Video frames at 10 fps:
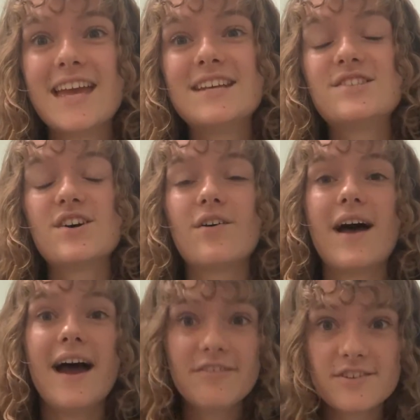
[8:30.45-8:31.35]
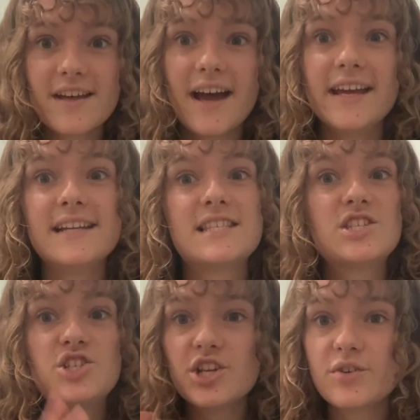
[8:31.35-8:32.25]
So after that, it's
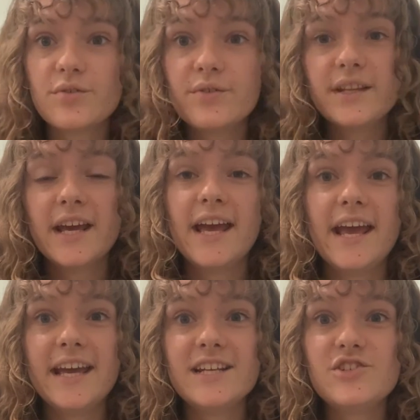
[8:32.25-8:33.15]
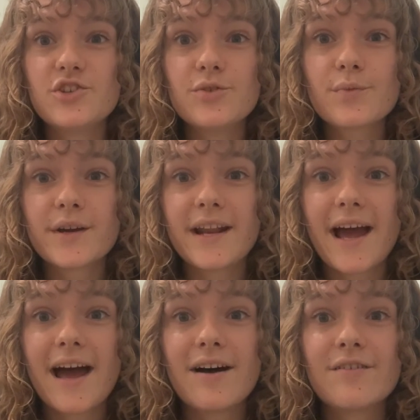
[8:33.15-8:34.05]
June, and in June we're gonna
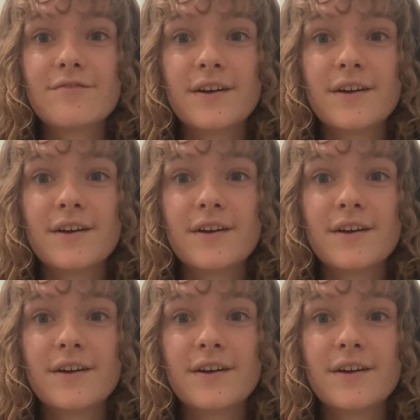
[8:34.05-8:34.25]
have,